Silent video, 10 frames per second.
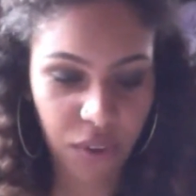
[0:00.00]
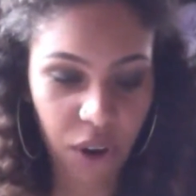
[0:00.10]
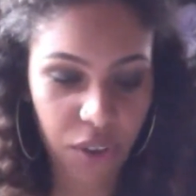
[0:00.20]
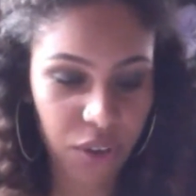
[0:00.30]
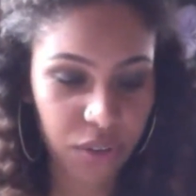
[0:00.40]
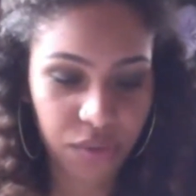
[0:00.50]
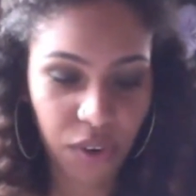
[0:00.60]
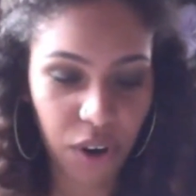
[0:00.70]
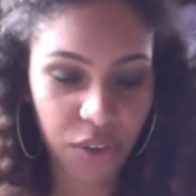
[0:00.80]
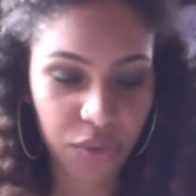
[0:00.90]
farther and
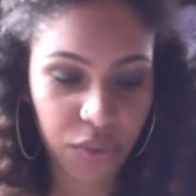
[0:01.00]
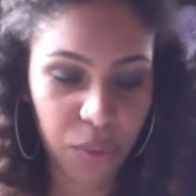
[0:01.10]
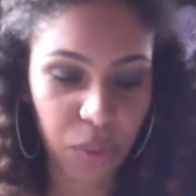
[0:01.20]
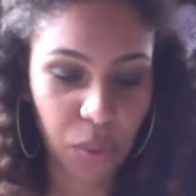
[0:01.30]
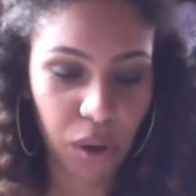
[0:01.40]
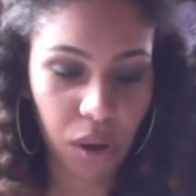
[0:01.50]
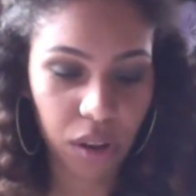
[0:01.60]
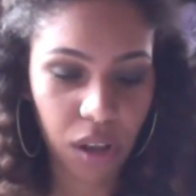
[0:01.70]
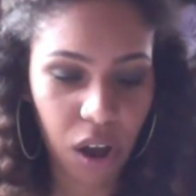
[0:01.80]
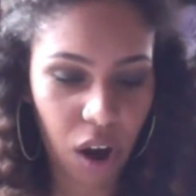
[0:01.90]
farther from the
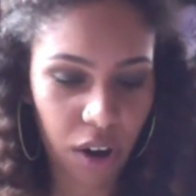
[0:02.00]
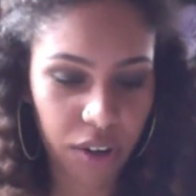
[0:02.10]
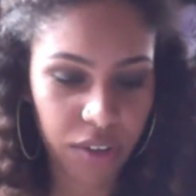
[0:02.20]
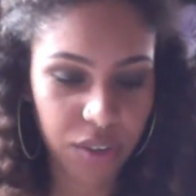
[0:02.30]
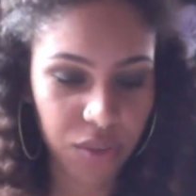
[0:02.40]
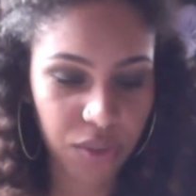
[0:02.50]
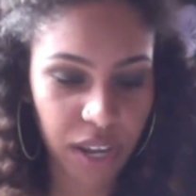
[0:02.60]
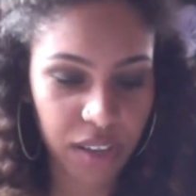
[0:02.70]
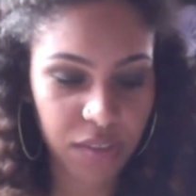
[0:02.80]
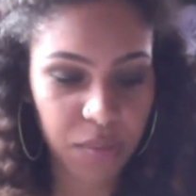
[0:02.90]
wall, hard on the
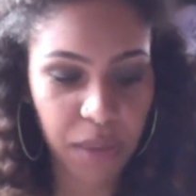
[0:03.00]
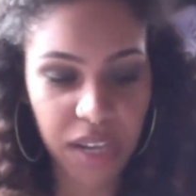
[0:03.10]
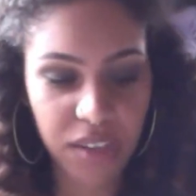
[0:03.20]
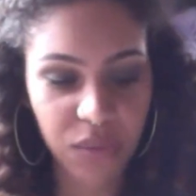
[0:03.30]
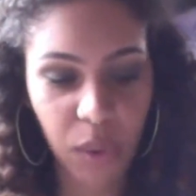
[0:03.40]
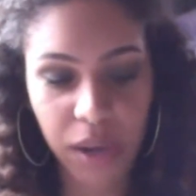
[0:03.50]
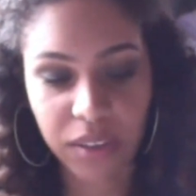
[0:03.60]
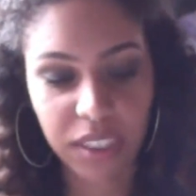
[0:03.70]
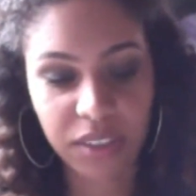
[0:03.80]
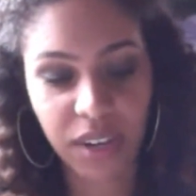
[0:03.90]
track of a band of
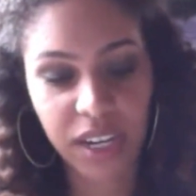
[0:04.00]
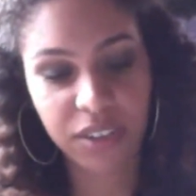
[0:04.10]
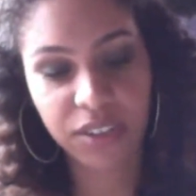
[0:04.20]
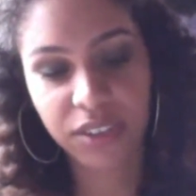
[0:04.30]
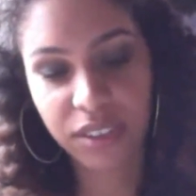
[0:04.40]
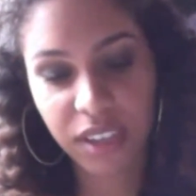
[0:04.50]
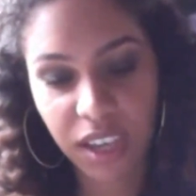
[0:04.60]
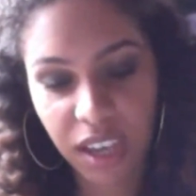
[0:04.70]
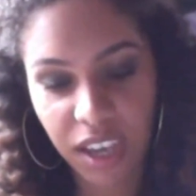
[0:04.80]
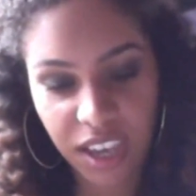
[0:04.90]
wildling raiders.
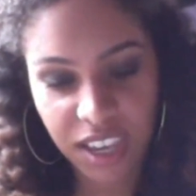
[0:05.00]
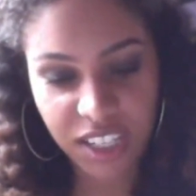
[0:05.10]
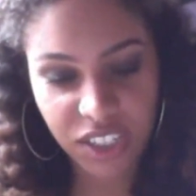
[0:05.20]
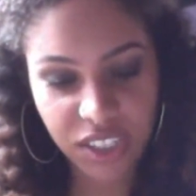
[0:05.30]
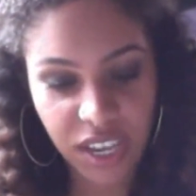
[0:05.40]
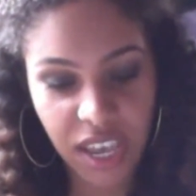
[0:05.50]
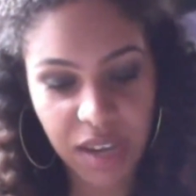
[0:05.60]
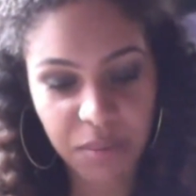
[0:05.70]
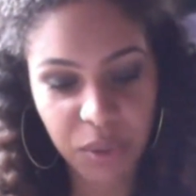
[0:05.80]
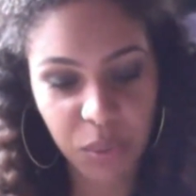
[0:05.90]
Each day
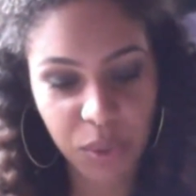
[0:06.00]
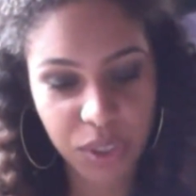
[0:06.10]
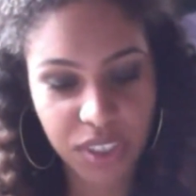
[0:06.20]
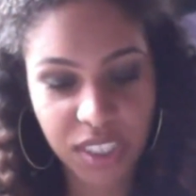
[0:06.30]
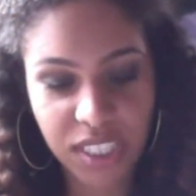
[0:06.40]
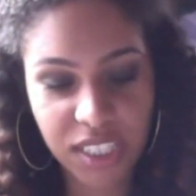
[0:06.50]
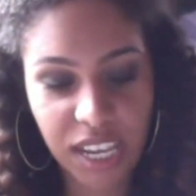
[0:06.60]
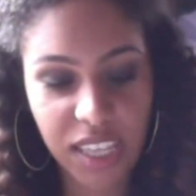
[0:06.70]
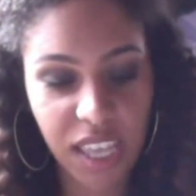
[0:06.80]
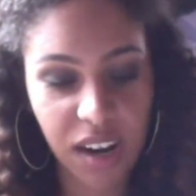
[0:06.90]
had been worse than the
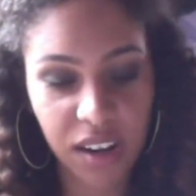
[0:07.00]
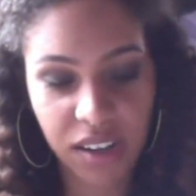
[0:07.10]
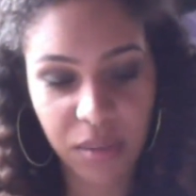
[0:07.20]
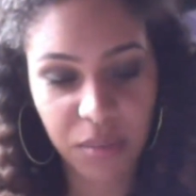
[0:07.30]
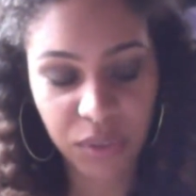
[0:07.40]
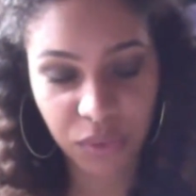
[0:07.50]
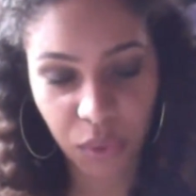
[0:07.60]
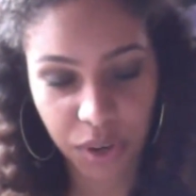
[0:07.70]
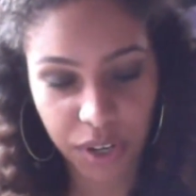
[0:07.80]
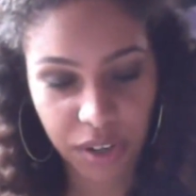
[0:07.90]
day that had come
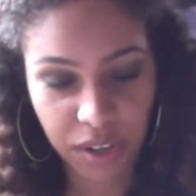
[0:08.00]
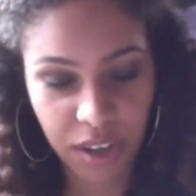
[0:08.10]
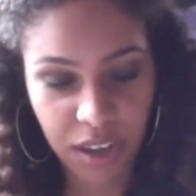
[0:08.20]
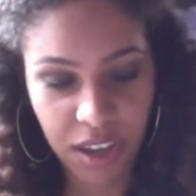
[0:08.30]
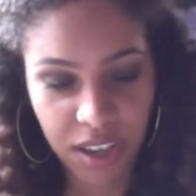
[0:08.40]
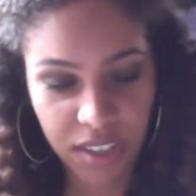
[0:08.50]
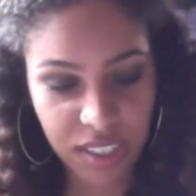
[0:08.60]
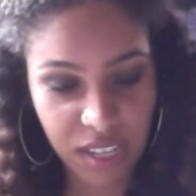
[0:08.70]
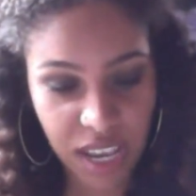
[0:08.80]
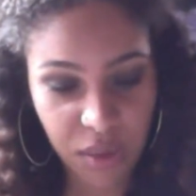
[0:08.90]
before it.
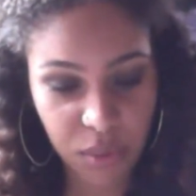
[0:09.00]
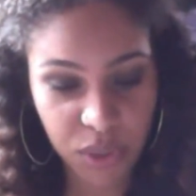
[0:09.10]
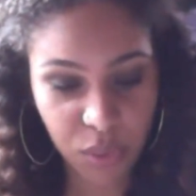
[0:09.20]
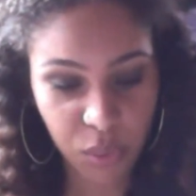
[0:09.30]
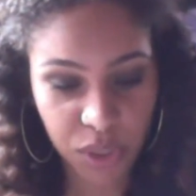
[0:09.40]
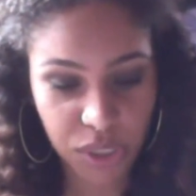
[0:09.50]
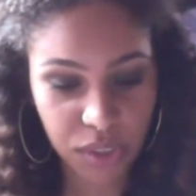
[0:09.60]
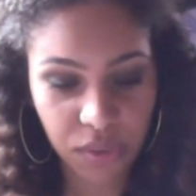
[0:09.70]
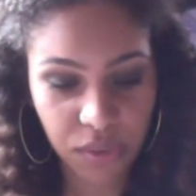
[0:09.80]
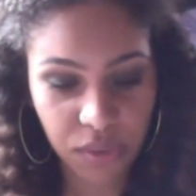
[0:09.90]
Today was the worst
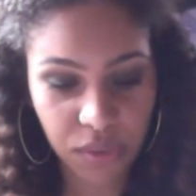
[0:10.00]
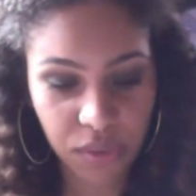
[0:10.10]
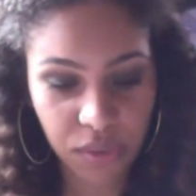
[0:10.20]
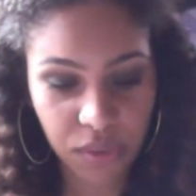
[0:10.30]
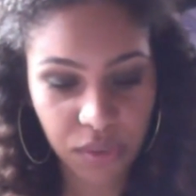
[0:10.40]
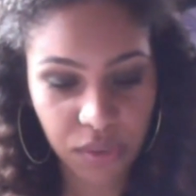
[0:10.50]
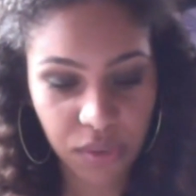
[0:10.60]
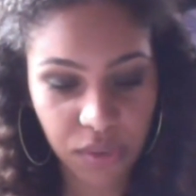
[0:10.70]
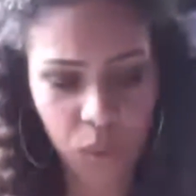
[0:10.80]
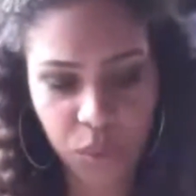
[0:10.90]
of all. A
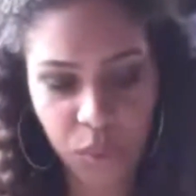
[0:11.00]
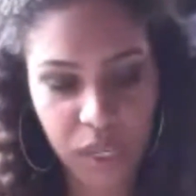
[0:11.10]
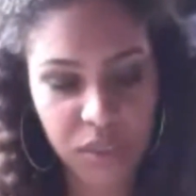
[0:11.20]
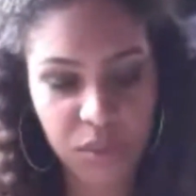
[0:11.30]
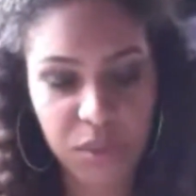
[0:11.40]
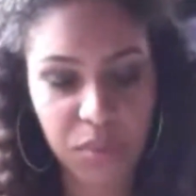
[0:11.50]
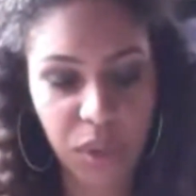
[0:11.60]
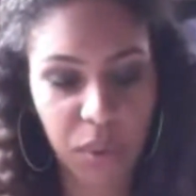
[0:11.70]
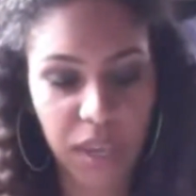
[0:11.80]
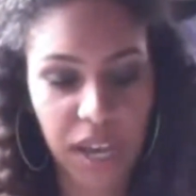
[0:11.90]
cold wind was
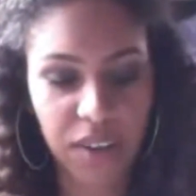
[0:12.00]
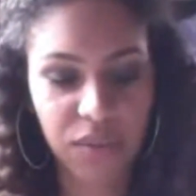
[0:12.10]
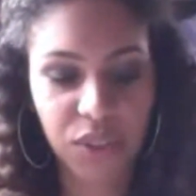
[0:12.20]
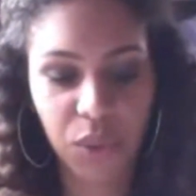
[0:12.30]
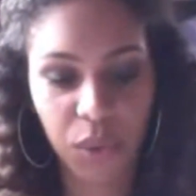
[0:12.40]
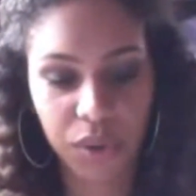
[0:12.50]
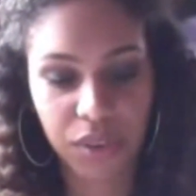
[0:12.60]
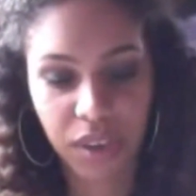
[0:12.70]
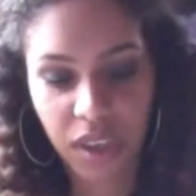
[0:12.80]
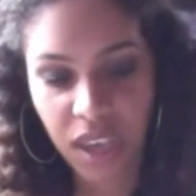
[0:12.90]
blowing out of the north,
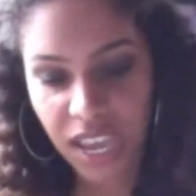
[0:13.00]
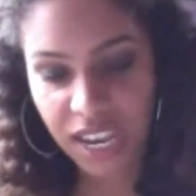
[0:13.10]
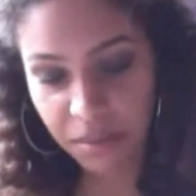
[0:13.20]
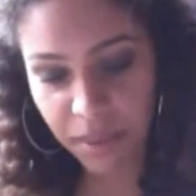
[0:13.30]
and it